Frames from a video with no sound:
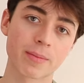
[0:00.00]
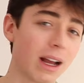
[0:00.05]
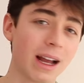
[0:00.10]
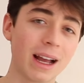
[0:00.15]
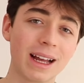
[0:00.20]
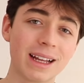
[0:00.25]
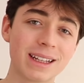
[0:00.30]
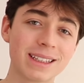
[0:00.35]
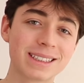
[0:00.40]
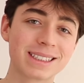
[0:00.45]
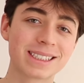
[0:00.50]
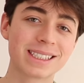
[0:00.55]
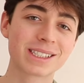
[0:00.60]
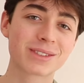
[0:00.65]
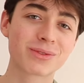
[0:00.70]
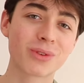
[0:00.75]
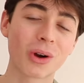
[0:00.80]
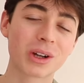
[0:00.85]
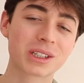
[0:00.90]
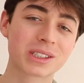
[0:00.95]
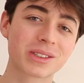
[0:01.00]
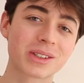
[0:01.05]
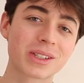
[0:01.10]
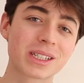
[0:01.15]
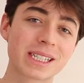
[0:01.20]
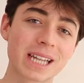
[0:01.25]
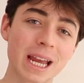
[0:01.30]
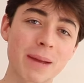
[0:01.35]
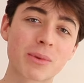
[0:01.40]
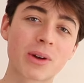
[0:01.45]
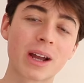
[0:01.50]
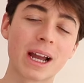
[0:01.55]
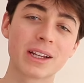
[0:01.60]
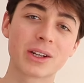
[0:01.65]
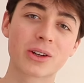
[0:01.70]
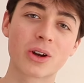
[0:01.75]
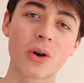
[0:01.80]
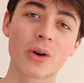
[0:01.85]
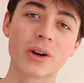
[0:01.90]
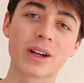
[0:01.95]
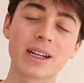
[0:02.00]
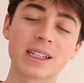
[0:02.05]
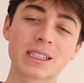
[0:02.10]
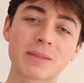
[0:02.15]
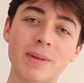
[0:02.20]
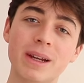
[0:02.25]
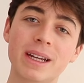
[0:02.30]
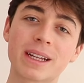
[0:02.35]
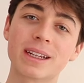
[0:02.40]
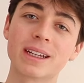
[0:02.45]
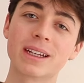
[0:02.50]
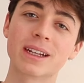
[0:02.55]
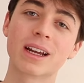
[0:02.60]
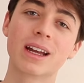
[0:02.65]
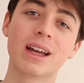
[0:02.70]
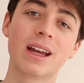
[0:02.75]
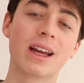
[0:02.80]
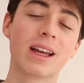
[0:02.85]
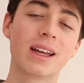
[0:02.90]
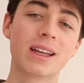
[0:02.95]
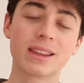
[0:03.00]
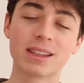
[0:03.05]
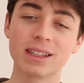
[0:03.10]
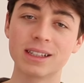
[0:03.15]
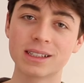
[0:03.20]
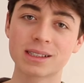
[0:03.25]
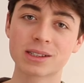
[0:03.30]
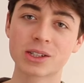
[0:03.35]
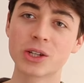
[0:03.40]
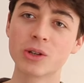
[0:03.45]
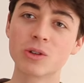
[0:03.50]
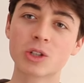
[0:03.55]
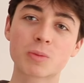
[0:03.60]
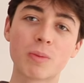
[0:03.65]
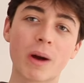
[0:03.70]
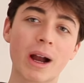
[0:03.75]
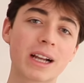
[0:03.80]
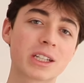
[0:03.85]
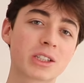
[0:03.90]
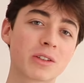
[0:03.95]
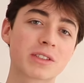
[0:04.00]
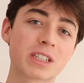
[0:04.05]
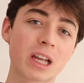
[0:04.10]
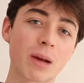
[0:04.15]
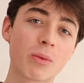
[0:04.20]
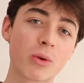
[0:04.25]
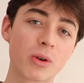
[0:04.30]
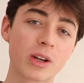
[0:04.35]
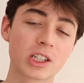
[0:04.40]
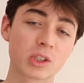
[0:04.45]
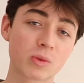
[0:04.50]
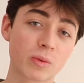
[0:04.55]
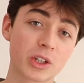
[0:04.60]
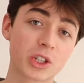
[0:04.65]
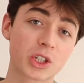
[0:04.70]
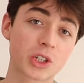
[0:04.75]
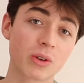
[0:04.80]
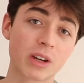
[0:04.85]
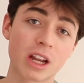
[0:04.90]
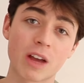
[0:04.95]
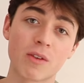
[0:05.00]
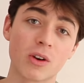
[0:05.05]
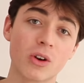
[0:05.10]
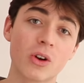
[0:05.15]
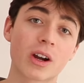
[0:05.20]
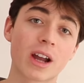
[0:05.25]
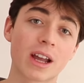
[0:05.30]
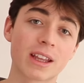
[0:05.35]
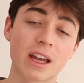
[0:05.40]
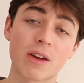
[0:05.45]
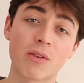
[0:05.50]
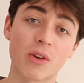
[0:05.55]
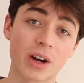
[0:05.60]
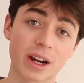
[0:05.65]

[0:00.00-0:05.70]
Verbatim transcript: And this falls into the same category as making these huge piles of summaries which you never look at ever